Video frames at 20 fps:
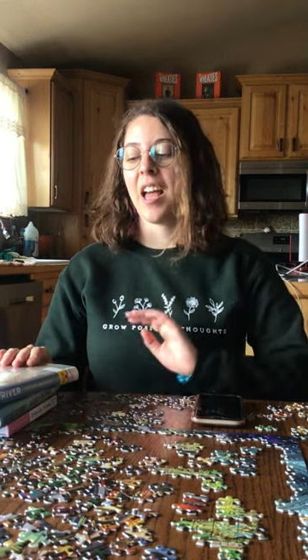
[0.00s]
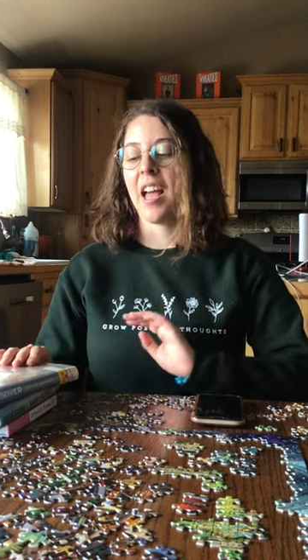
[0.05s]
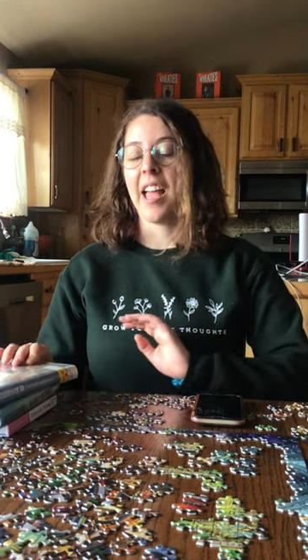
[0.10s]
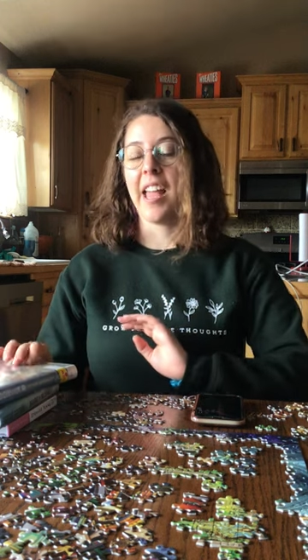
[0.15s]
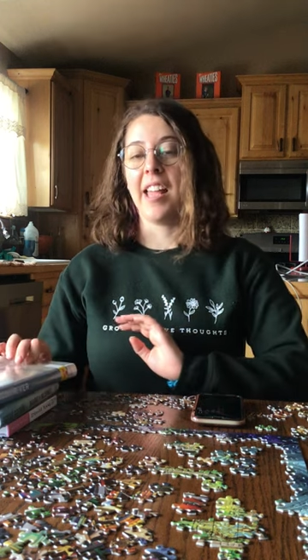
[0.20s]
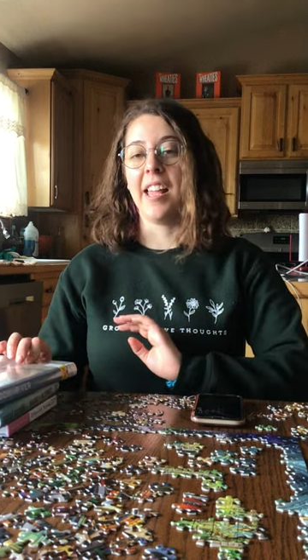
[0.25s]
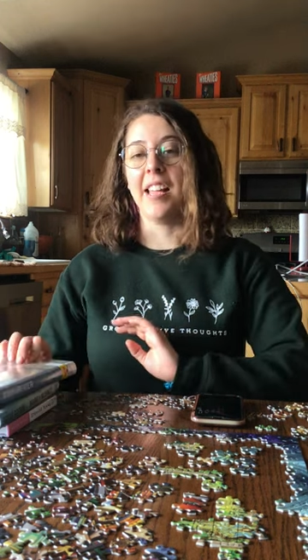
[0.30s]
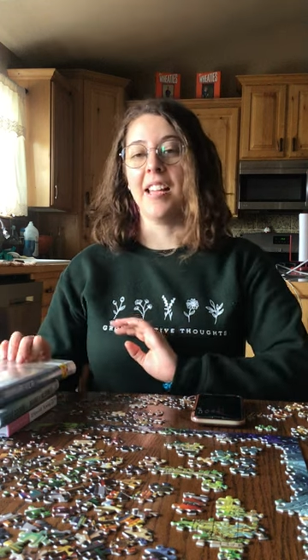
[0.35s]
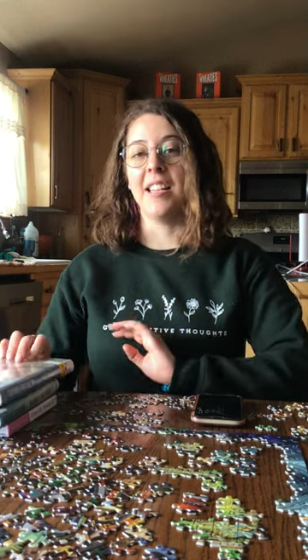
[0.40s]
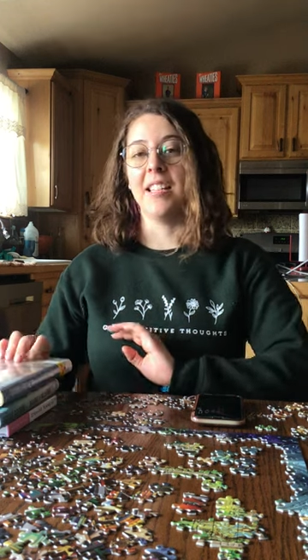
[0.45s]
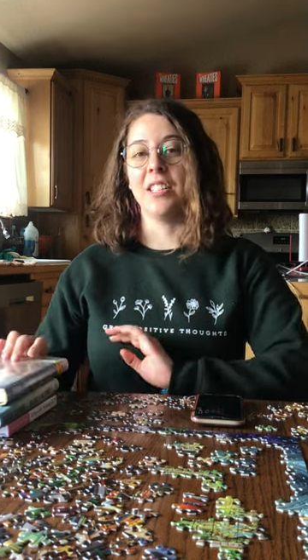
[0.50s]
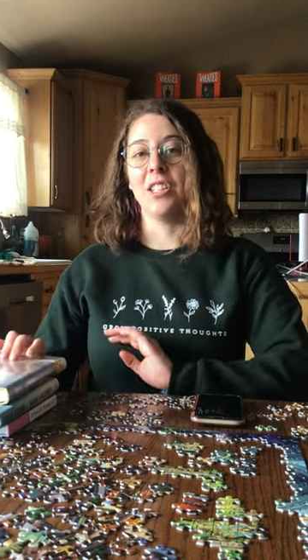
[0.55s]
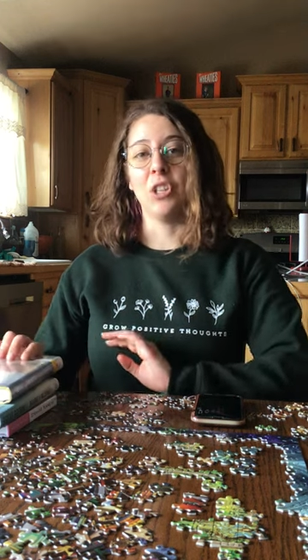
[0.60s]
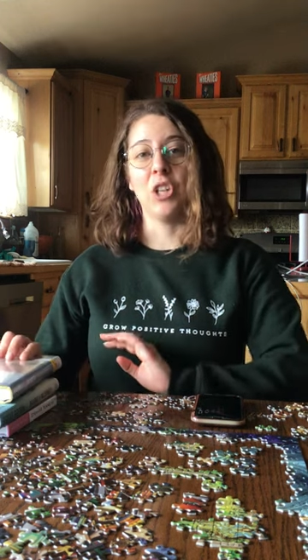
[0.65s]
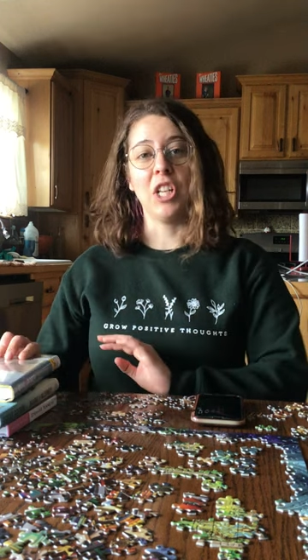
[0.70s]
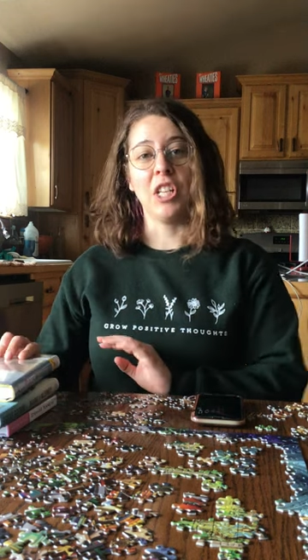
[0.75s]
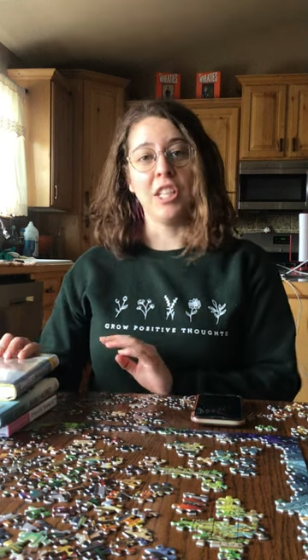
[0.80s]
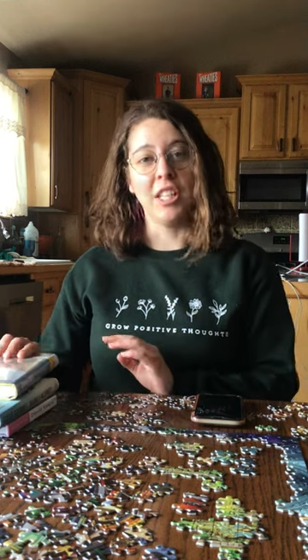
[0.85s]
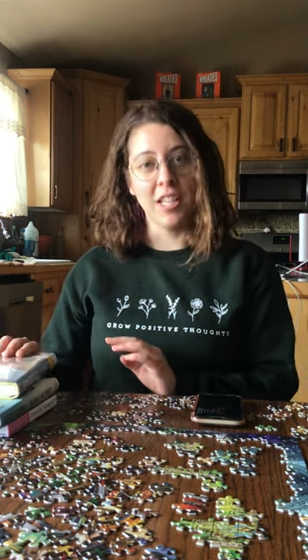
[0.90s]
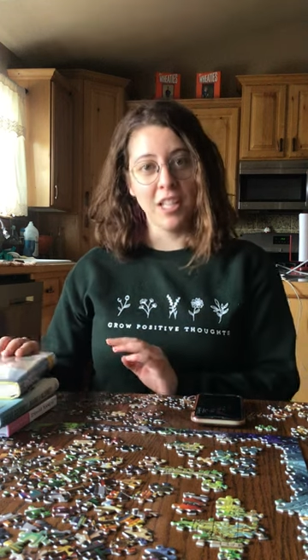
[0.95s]
And to
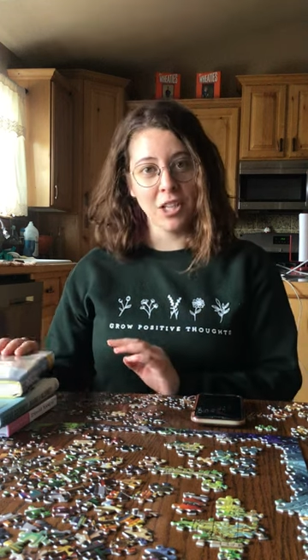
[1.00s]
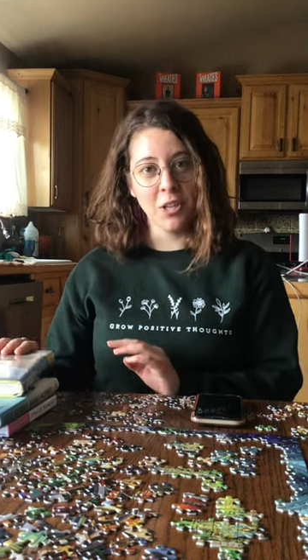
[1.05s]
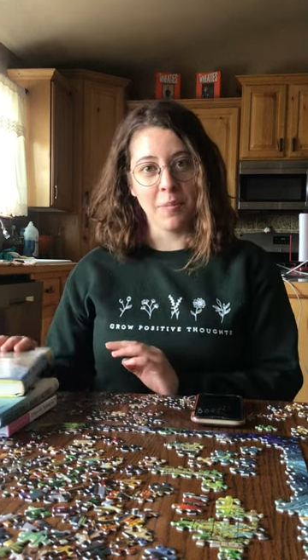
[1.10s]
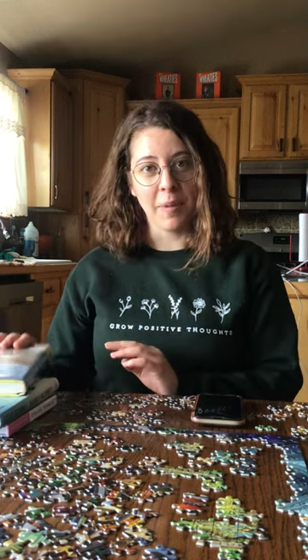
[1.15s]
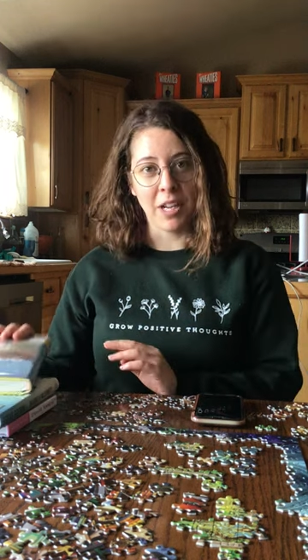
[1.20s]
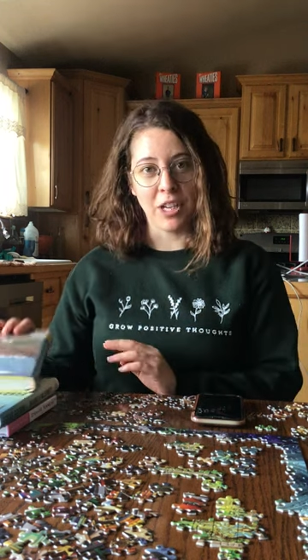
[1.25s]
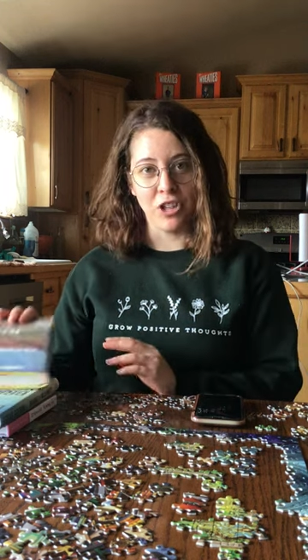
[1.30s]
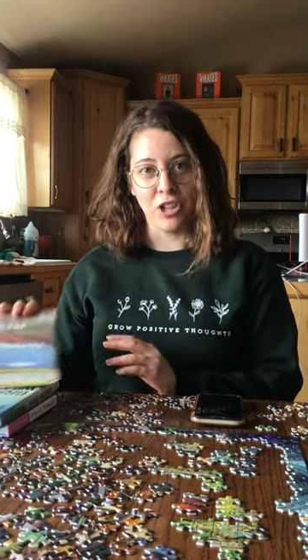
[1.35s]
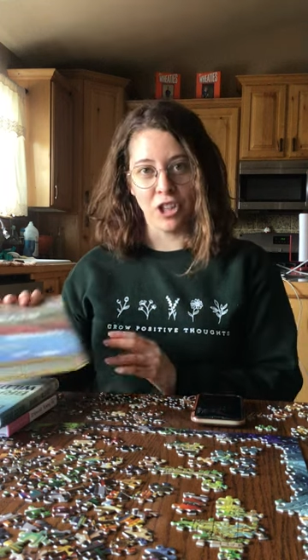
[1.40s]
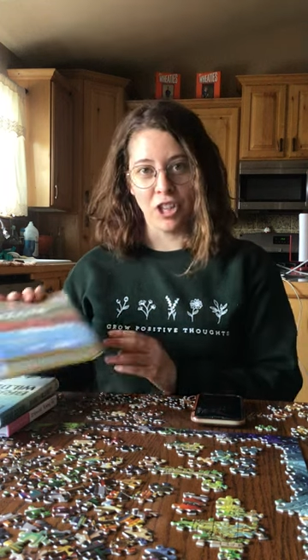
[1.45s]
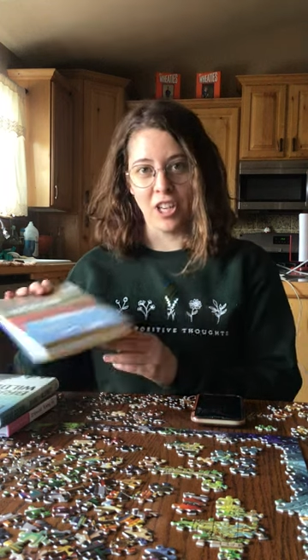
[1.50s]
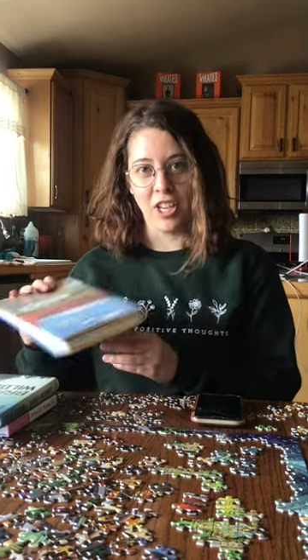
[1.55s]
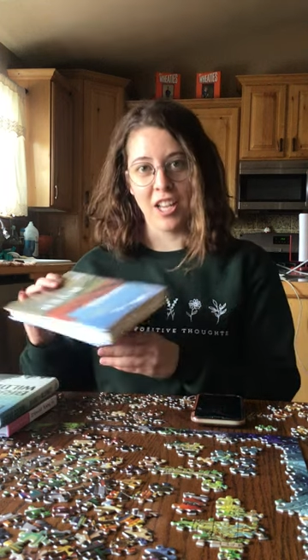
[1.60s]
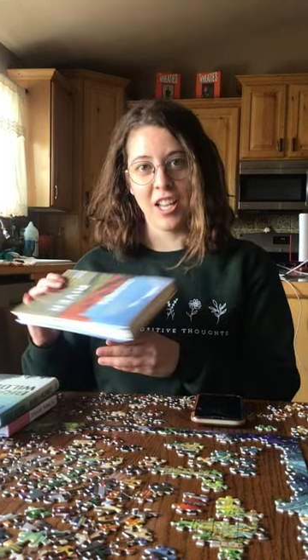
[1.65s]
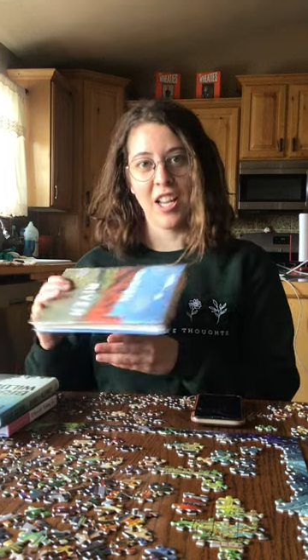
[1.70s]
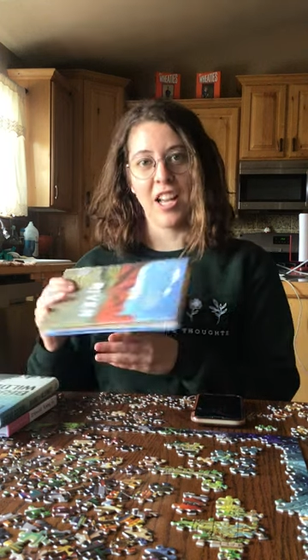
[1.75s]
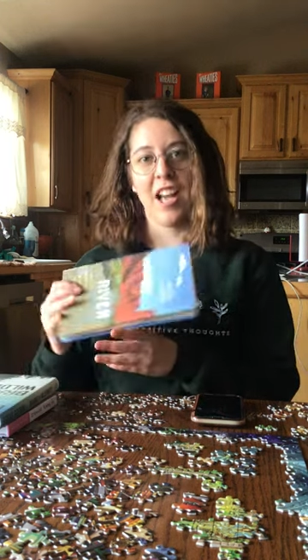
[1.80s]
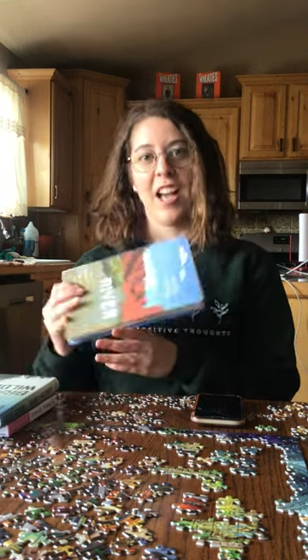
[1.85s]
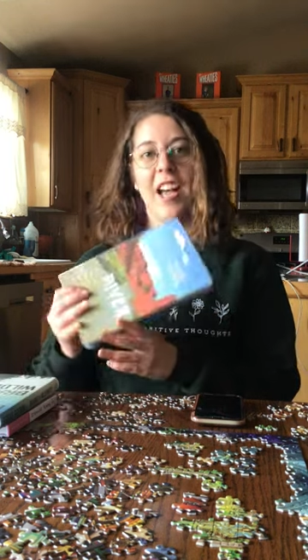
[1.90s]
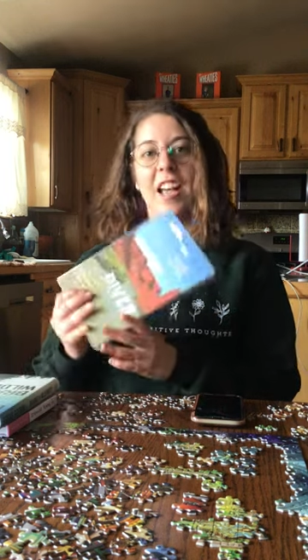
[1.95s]
continue my
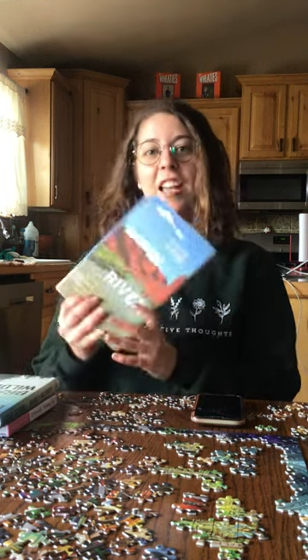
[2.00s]
journey,